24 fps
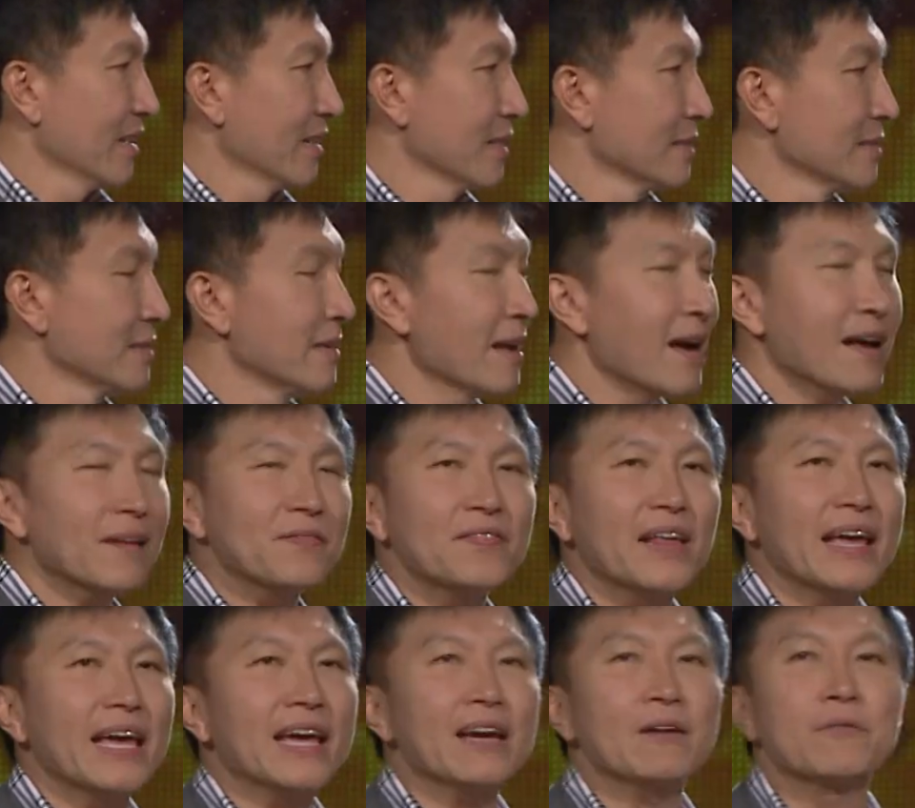
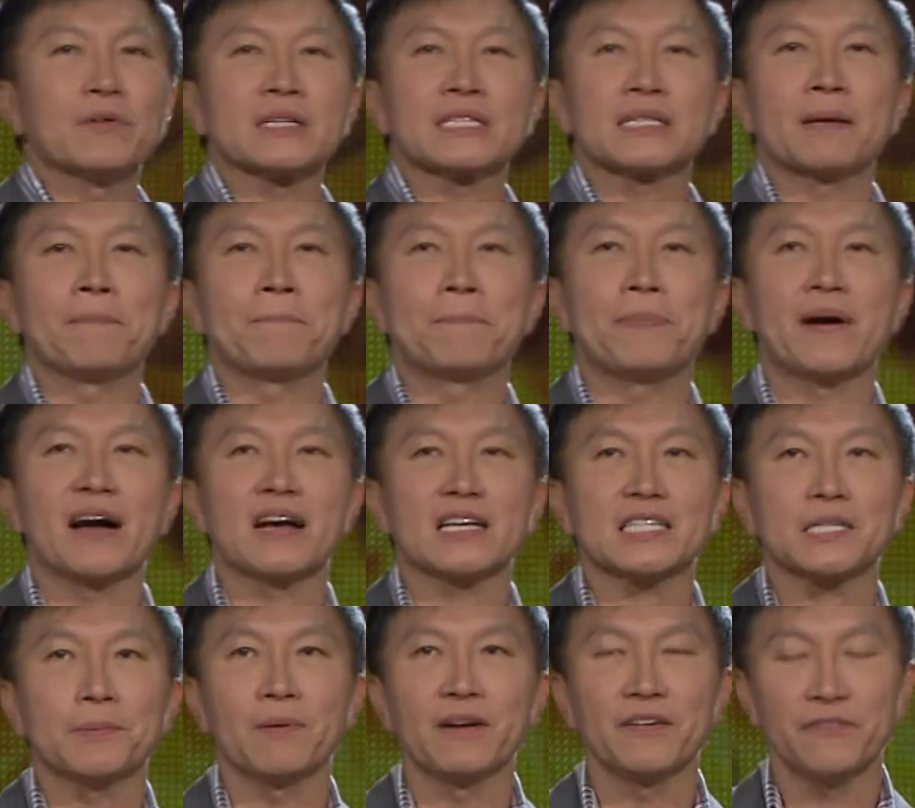Nothing was
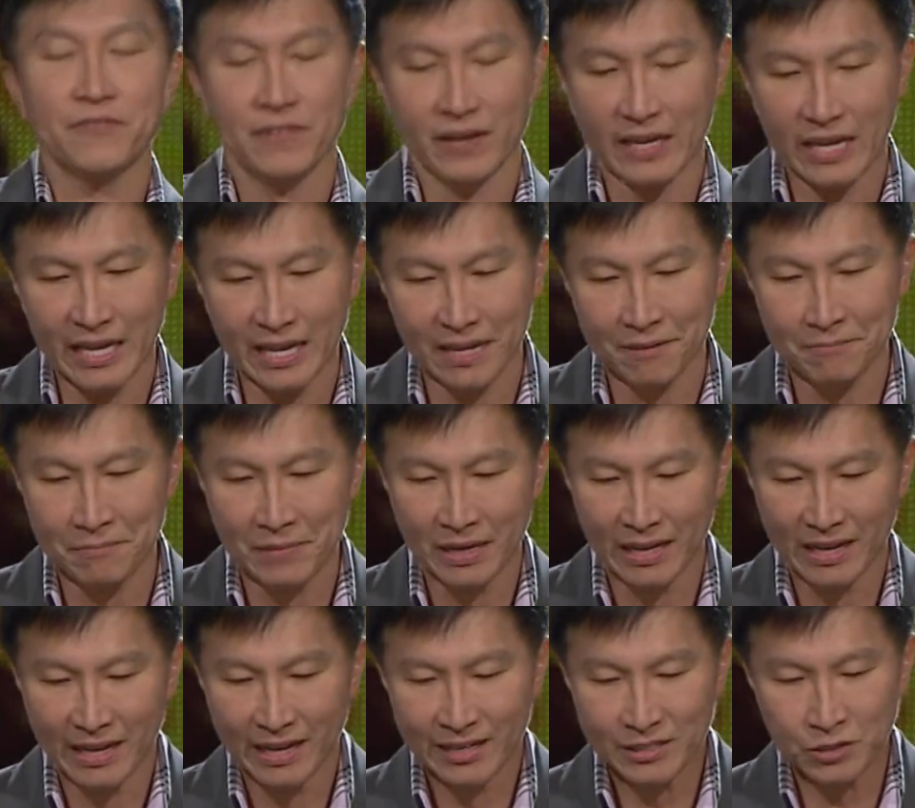impossible for him
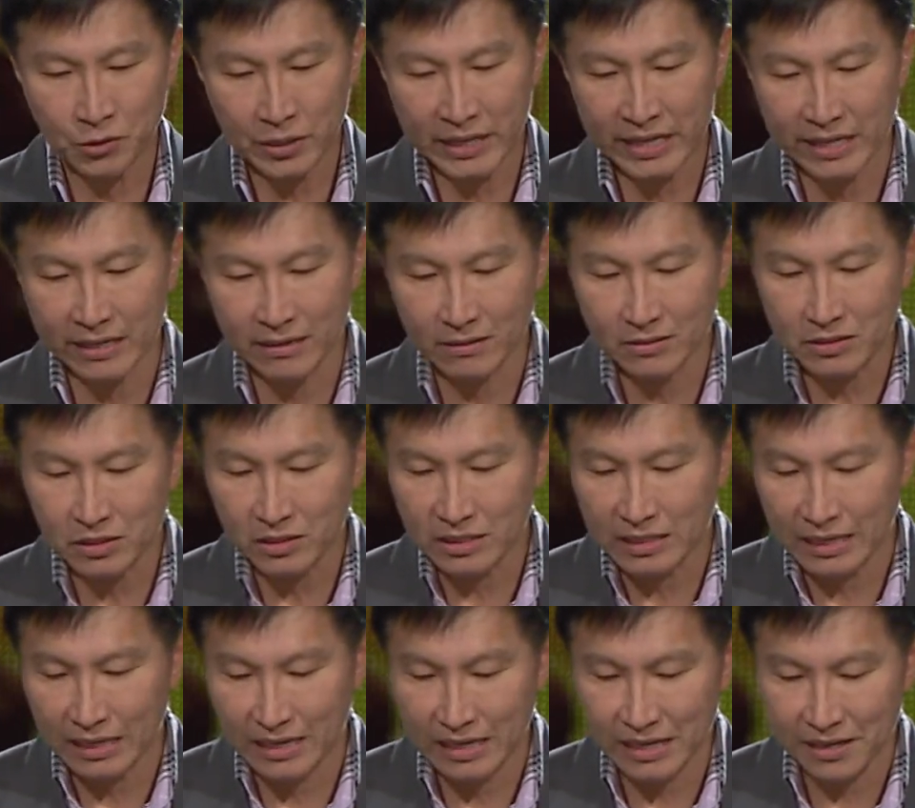to heal, to
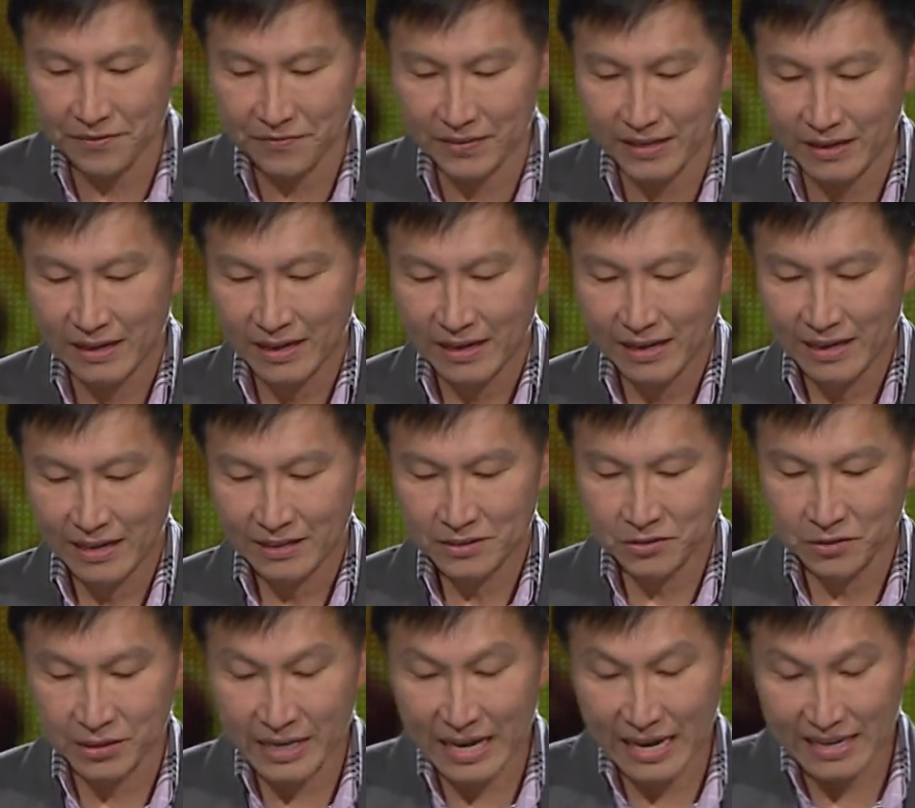deliver,
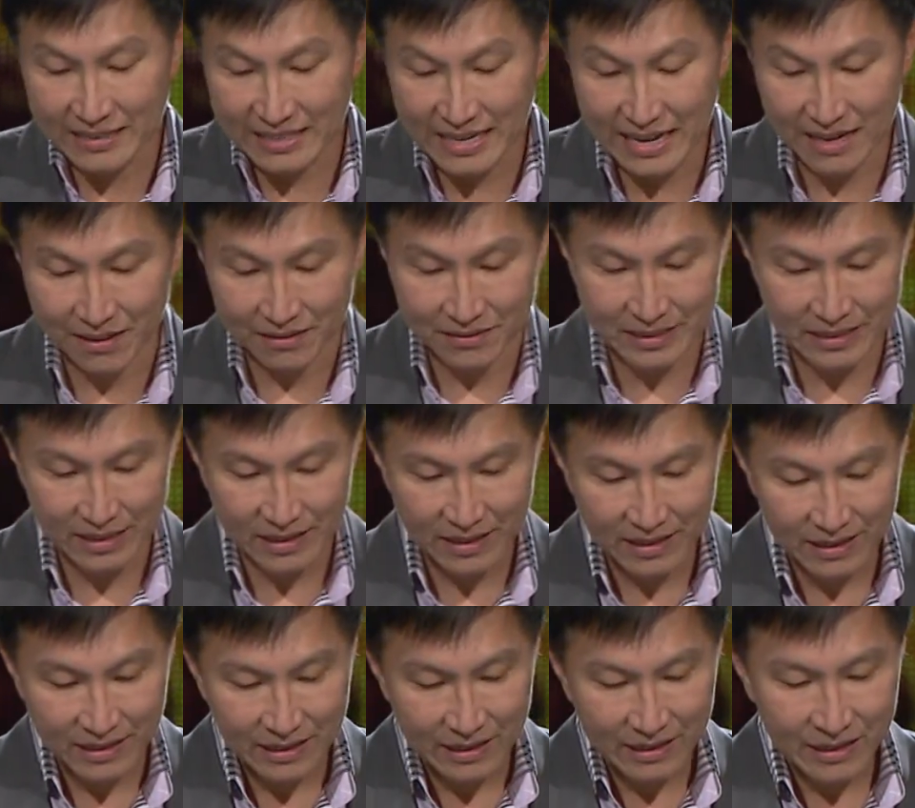to cast out.
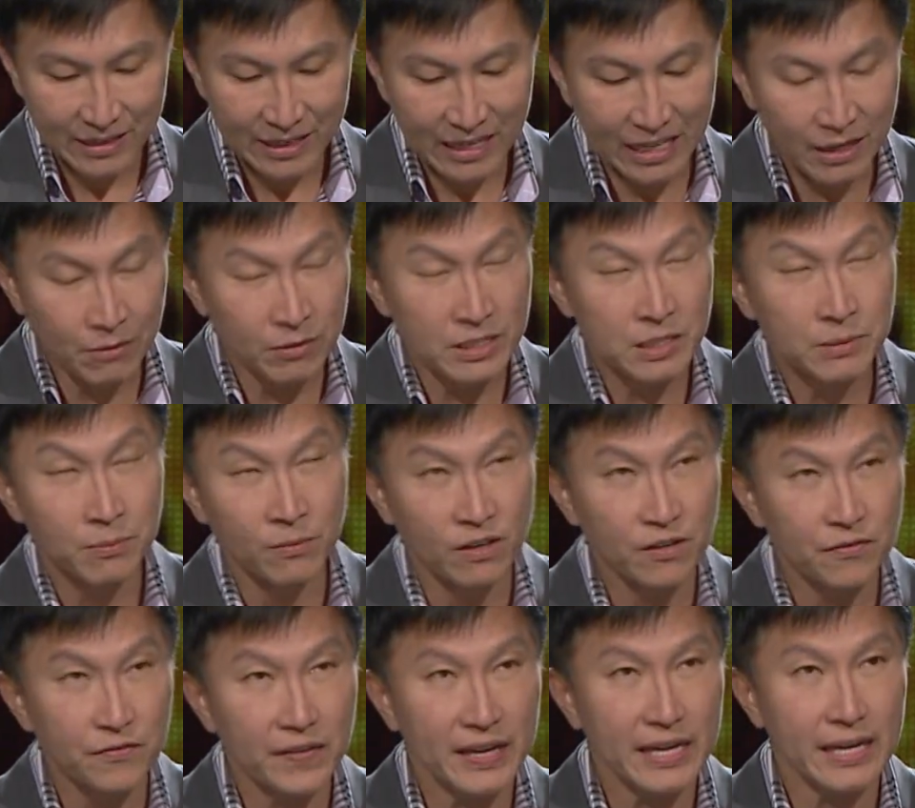He was
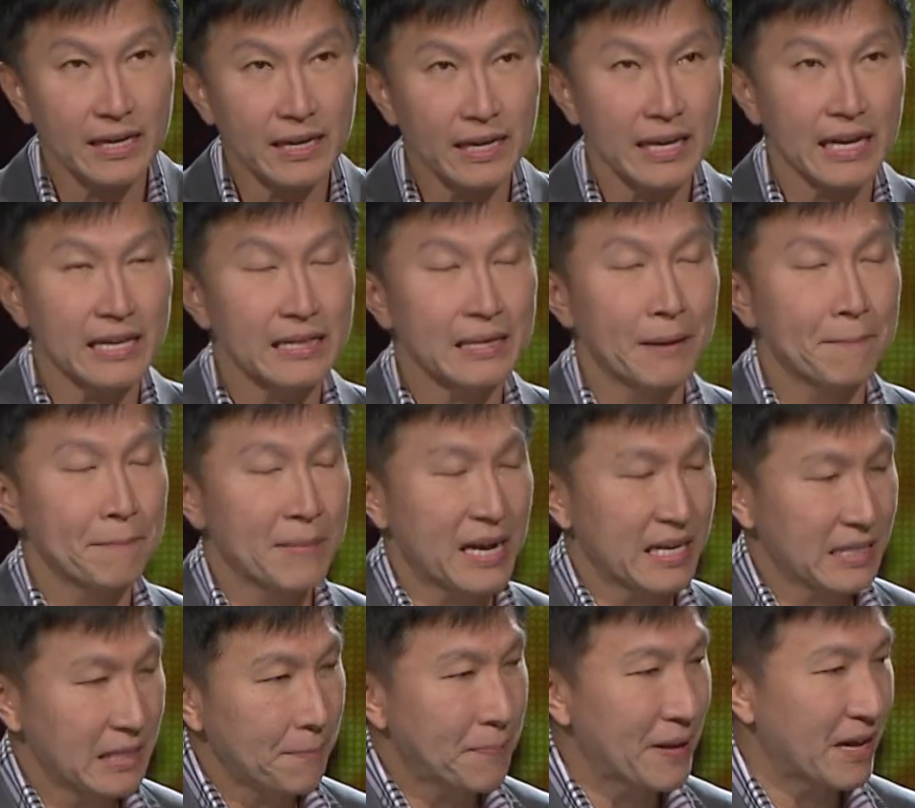moving in the
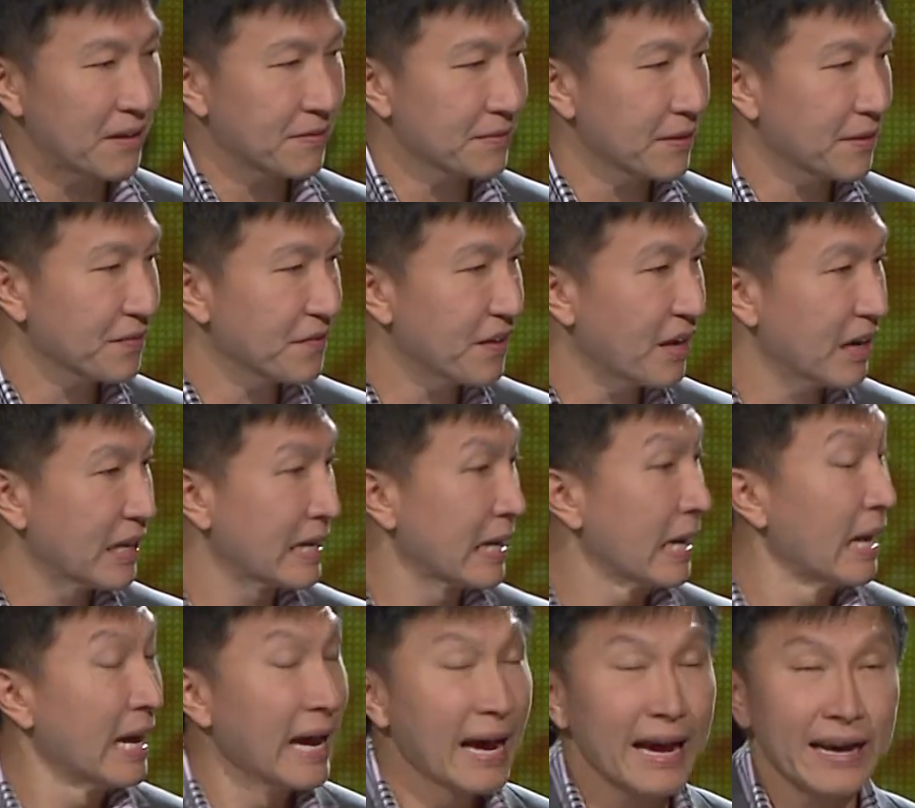mighty power of God.
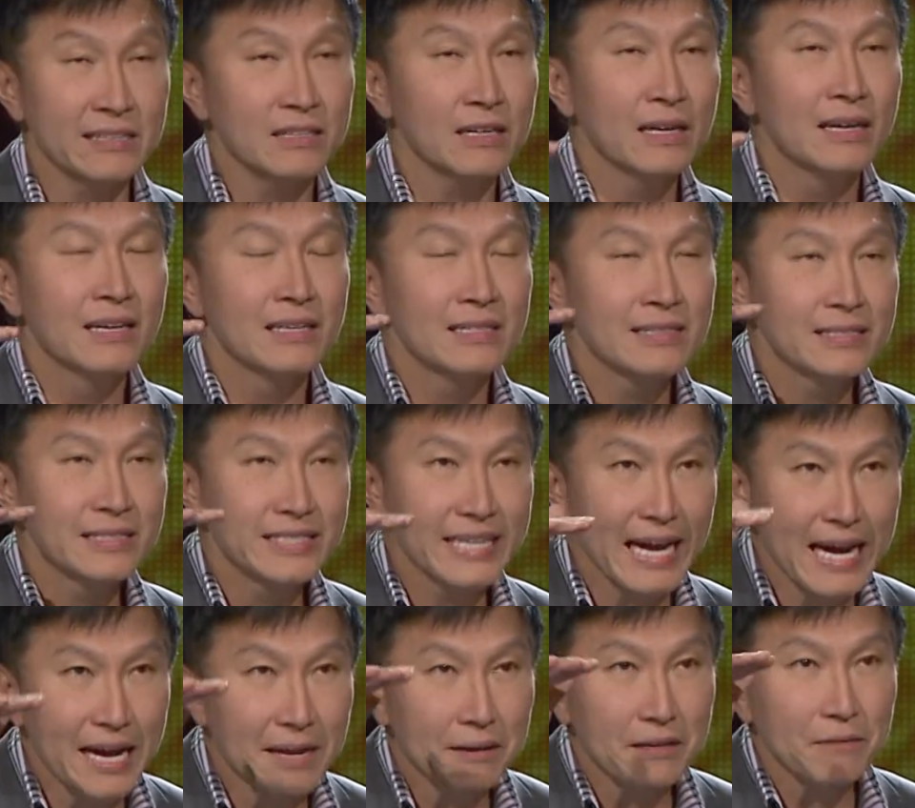And
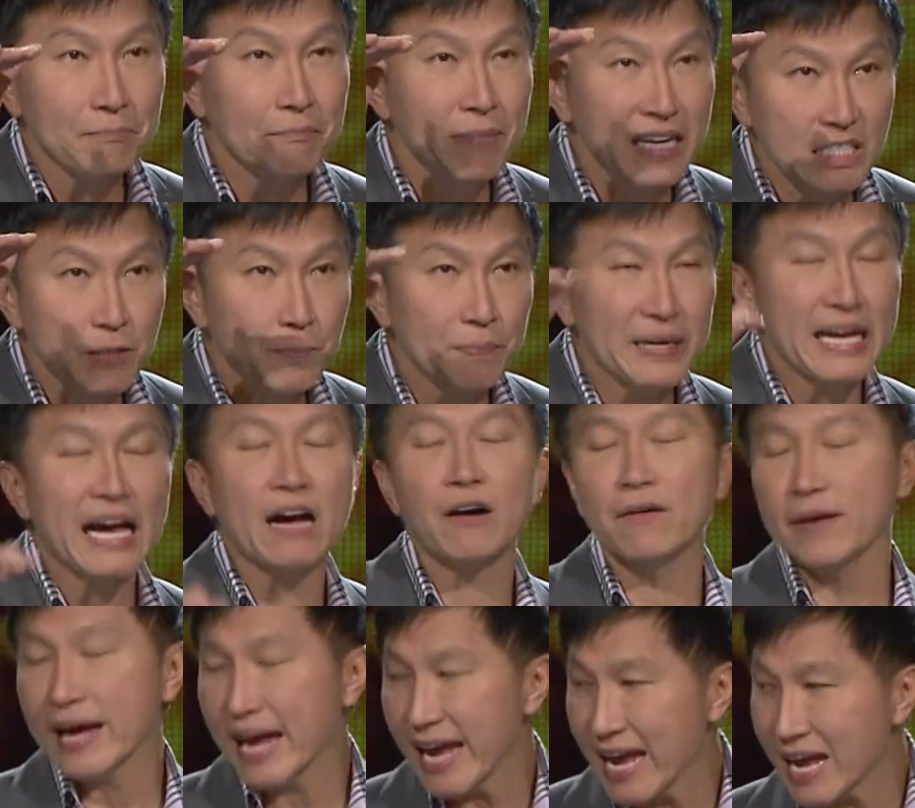that must be
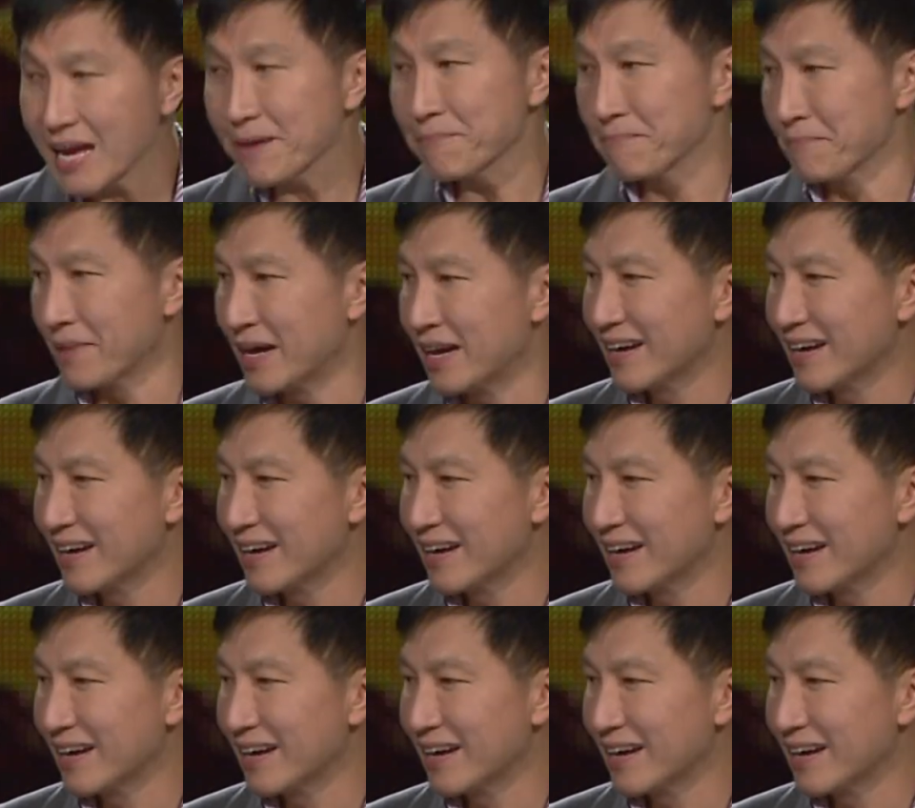our aim.